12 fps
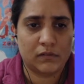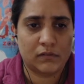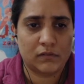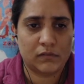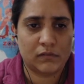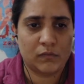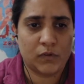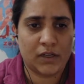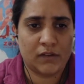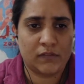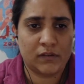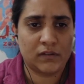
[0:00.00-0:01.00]

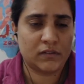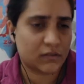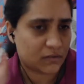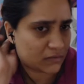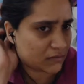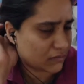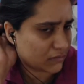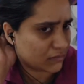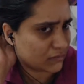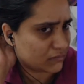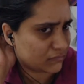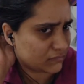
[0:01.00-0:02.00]
whatever this
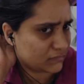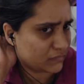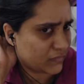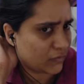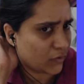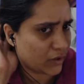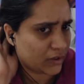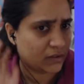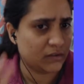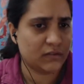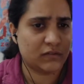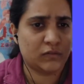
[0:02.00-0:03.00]
we wanted
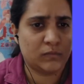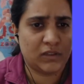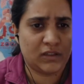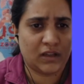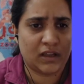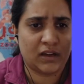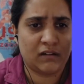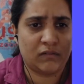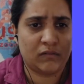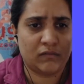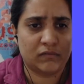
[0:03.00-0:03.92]
this to be, like I don't know,